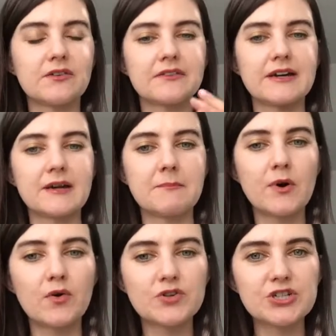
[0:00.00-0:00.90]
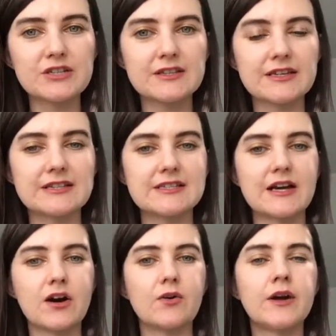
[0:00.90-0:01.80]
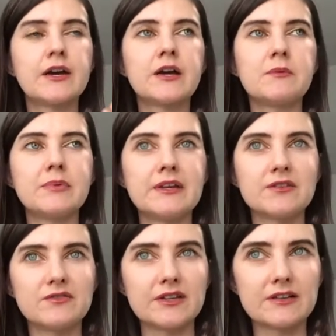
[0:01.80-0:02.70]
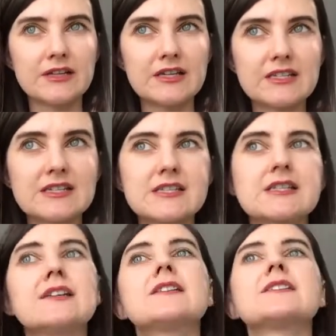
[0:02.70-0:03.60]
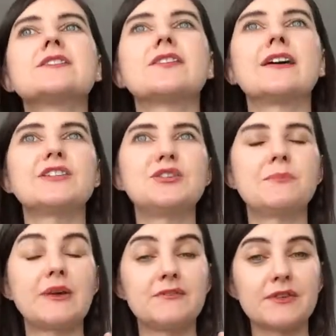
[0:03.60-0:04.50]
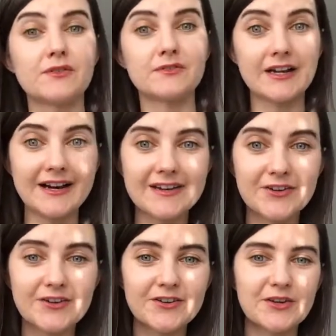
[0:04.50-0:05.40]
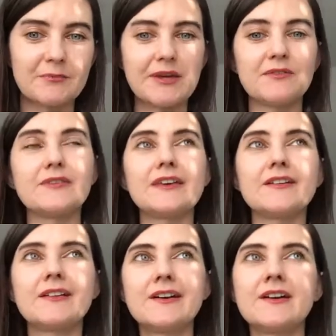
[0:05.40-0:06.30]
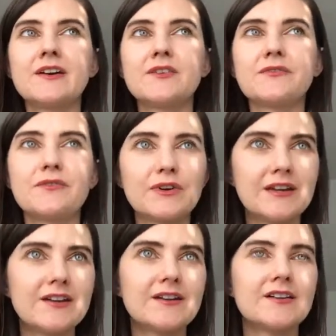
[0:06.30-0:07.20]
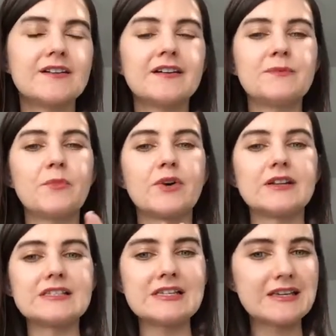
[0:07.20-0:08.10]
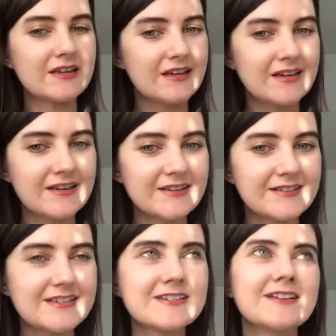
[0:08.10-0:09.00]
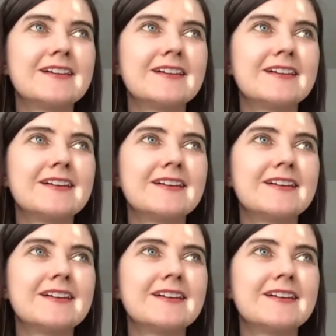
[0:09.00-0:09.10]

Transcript: of that emotion that's now being released, so that you may feel lighter, you may feel freer, more at ease.